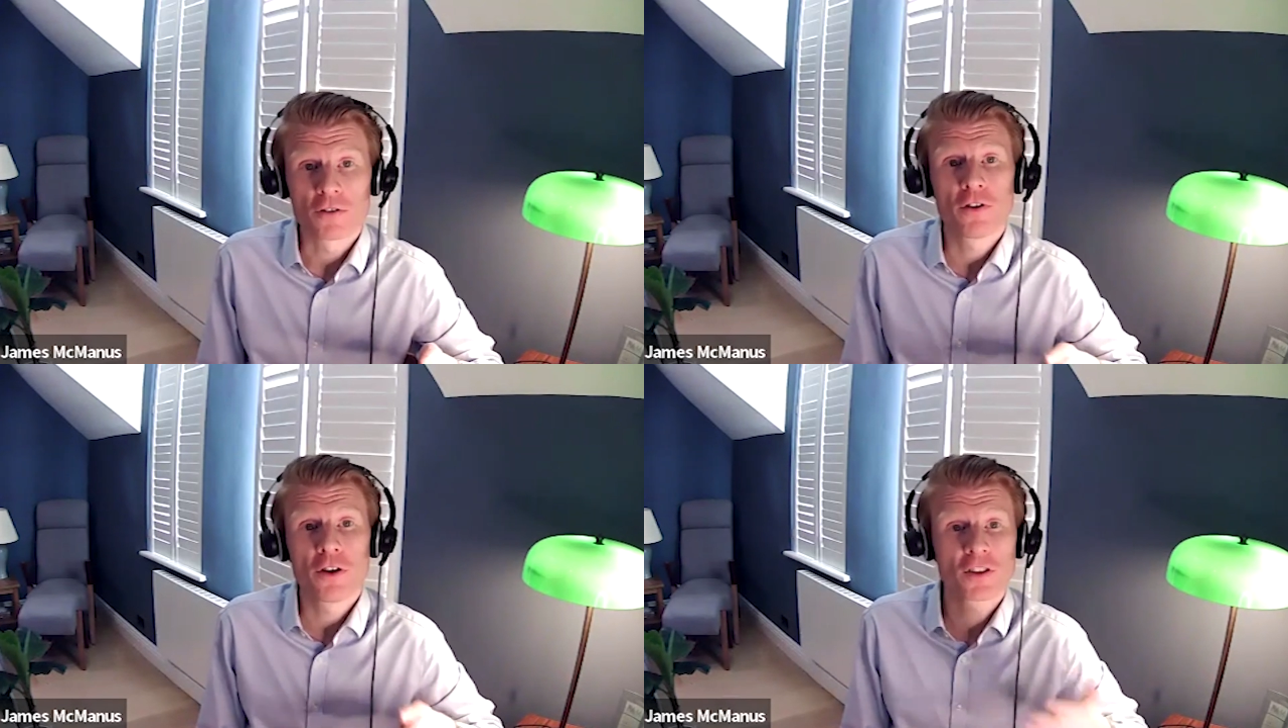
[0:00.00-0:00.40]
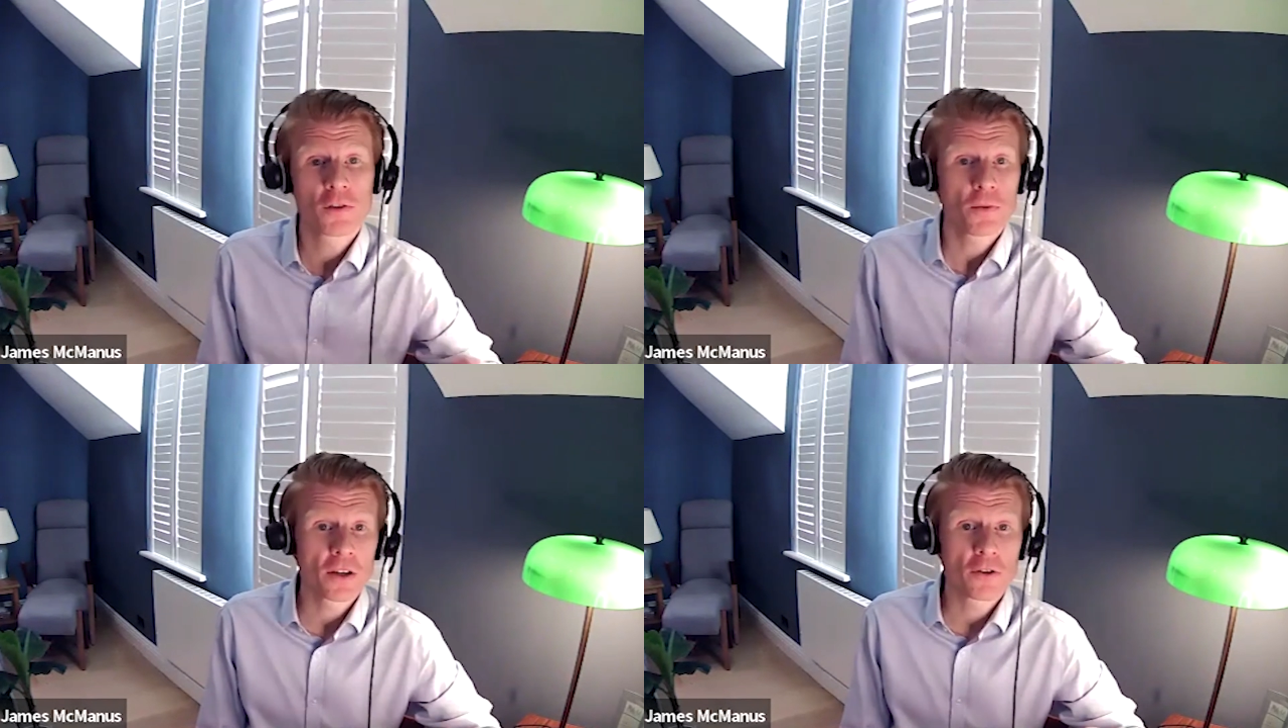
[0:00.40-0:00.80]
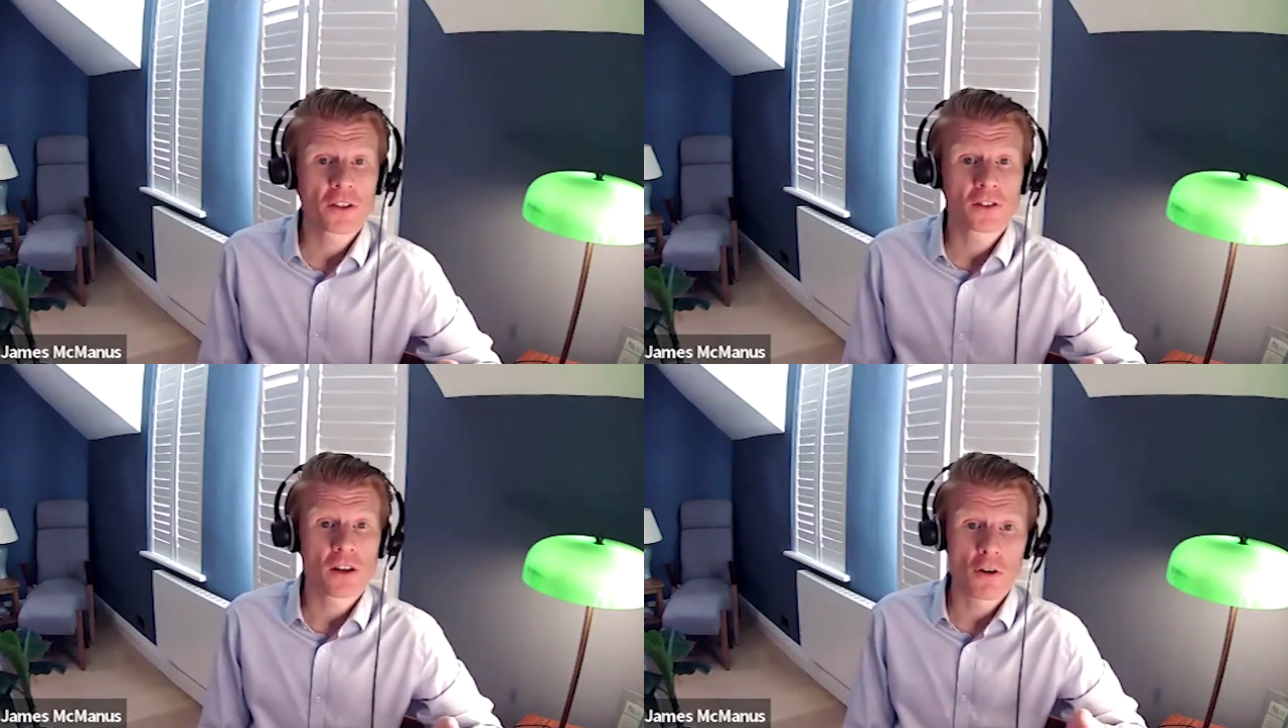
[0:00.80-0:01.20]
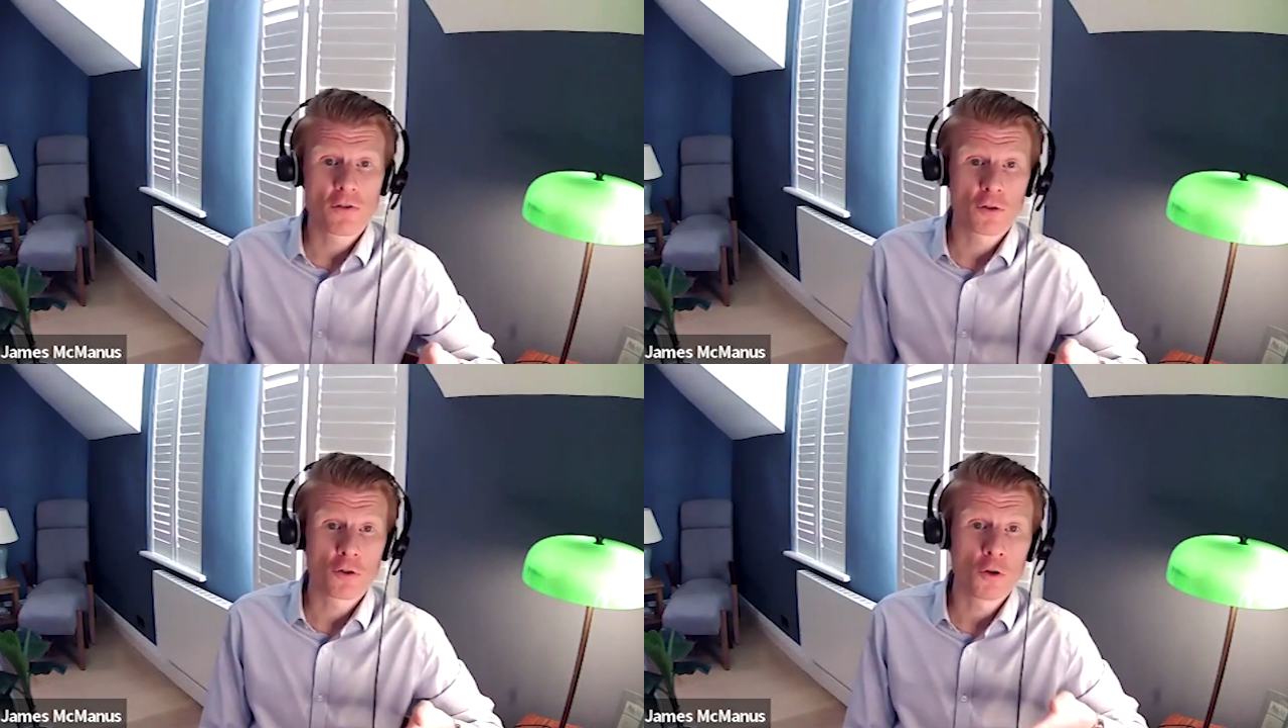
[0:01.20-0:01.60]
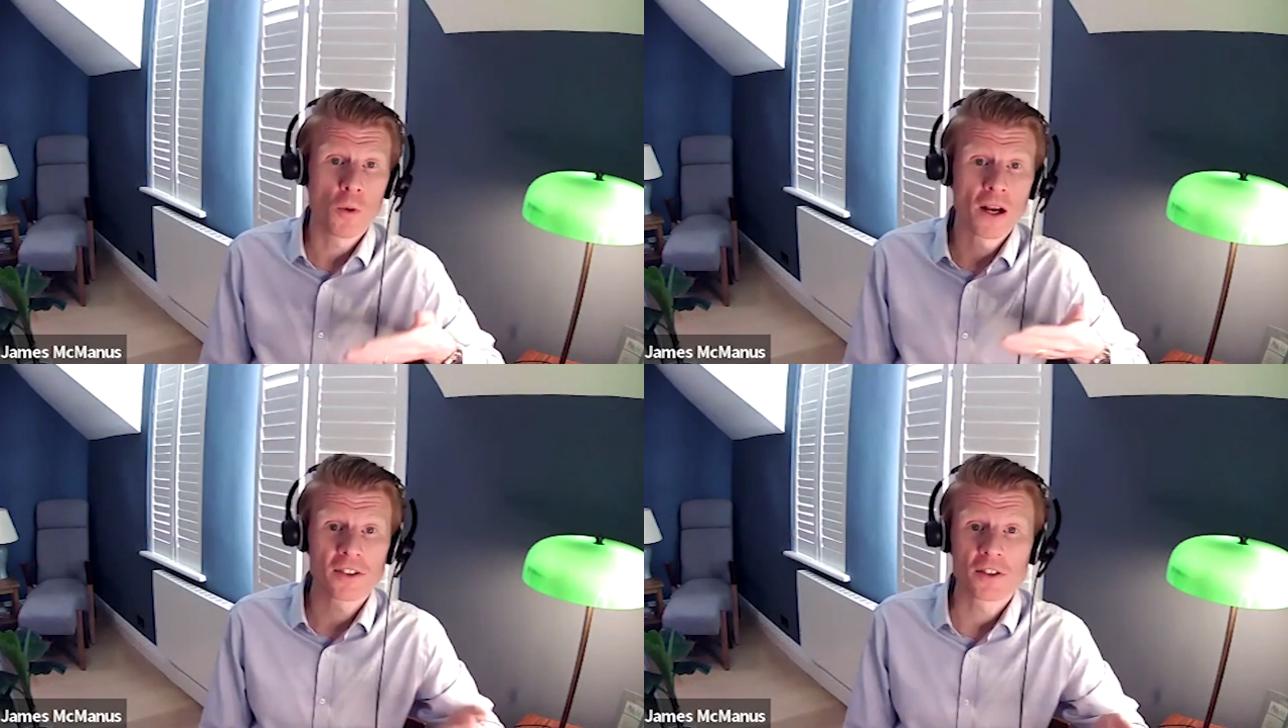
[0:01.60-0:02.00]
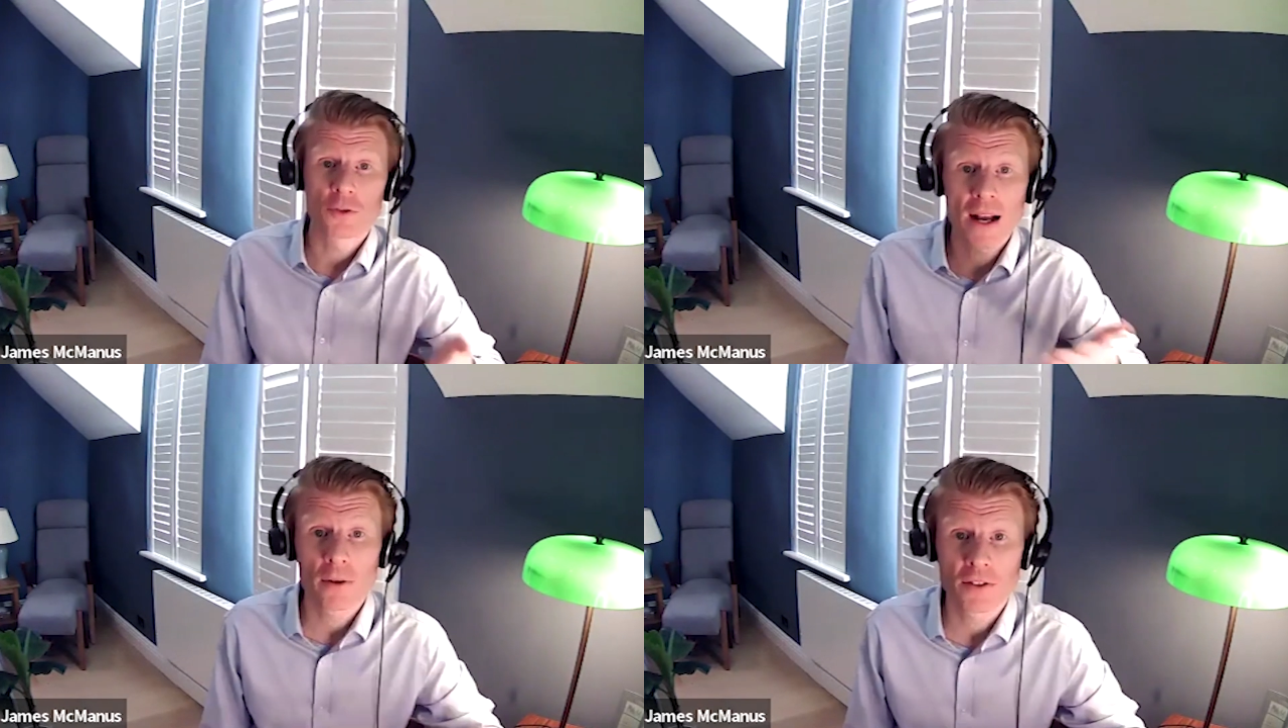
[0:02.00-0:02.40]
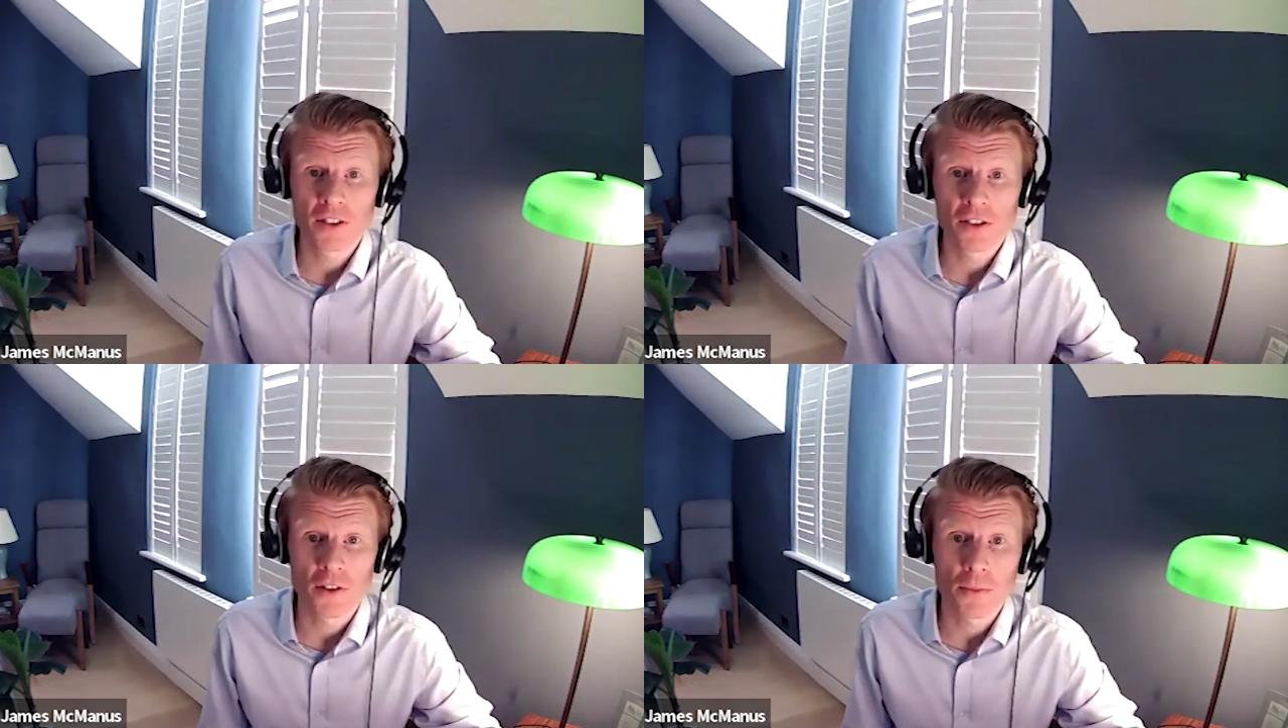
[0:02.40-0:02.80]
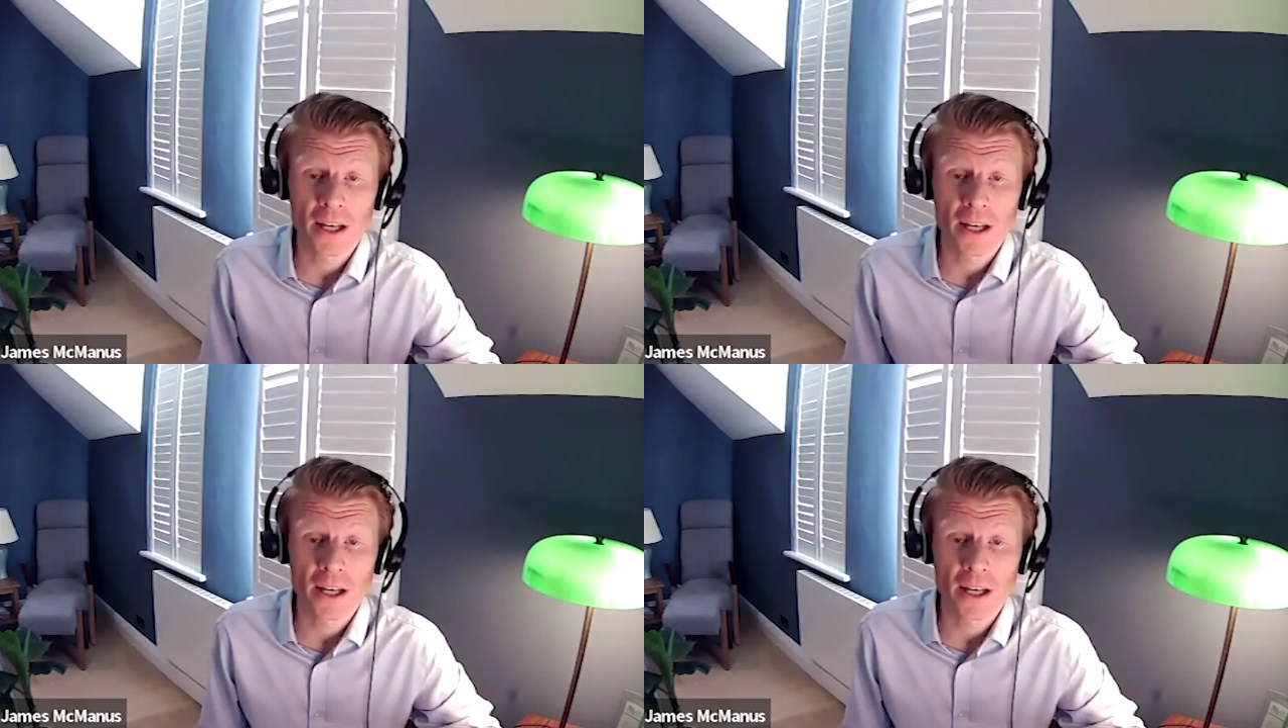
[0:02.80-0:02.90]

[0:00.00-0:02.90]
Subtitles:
Firstly, we increased our overall weighting to equities at the